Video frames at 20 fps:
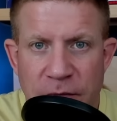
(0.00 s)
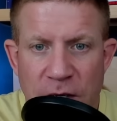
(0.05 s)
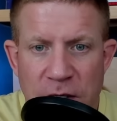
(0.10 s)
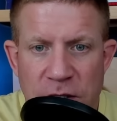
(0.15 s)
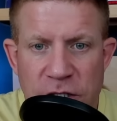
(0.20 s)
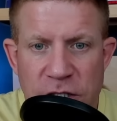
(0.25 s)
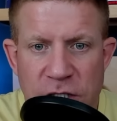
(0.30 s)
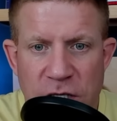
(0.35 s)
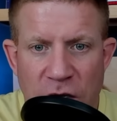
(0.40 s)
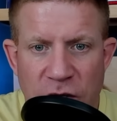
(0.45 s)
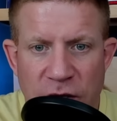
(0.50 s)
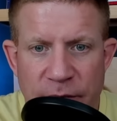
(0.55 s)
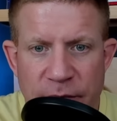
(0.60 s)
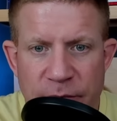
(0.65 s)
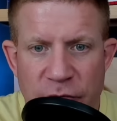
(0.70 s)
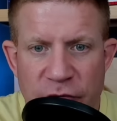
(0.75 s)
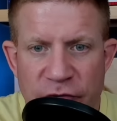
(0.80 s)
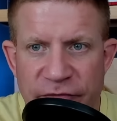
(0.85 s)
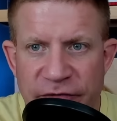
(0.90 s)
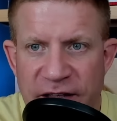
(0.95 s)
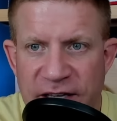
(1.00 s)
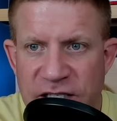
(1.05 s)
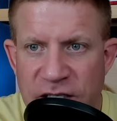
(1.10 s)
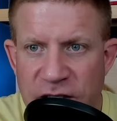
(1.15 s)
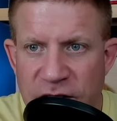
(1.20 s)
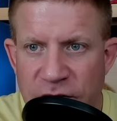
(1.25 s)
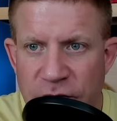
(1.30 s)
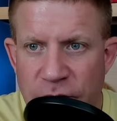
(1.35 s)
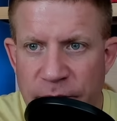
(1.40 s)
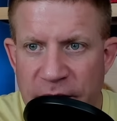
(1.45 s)
So let me move this a
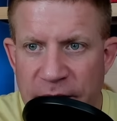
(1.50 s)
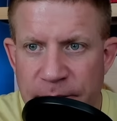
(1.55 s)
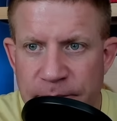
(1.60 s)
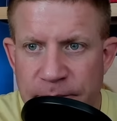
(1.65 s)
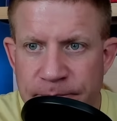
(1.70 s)
little bit.